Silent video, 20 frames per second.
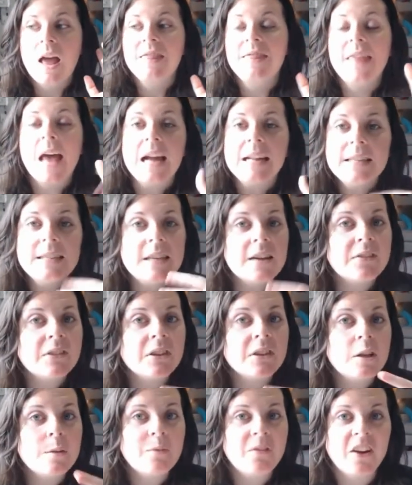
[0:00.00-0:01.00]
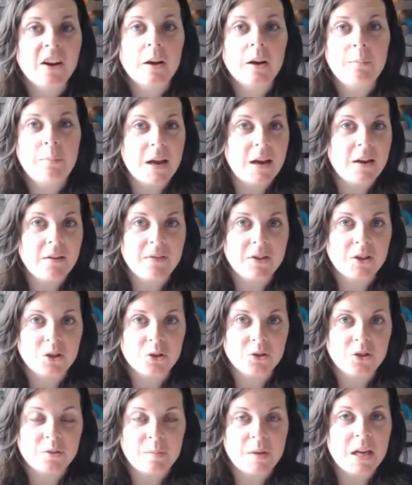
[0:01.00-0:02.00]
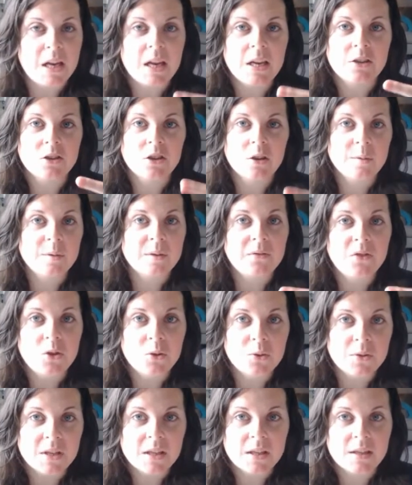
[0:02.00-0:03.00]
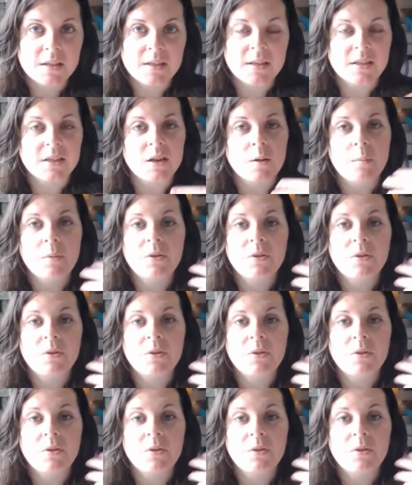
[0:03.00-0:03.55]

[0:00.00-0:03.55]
That's definitely very beneficial to me in terms of using this system.